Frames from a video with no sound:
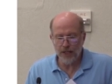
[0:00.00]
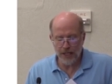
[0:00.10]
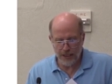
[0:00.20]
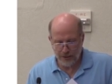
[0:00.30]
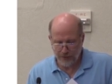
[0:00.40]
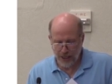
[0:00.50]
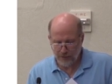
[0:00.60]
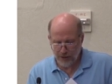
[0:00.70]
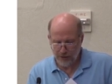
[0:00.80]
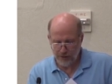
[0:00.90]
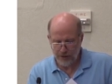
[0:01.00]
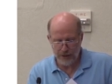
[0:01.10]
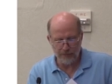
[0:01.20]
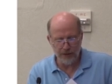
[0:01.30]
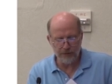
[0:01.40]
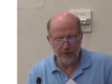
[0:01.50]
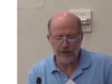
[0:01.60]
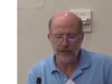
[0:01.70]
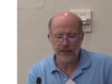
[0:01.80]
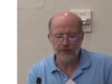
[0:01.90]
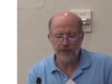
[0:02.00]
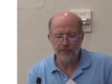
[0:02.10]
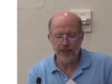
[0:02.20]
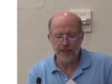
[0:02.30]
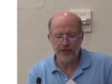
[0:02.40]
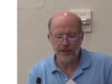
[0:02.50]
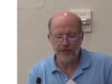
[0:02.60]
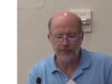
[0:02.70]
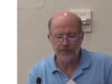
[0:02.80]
range of chemicals and minerals that can be measured.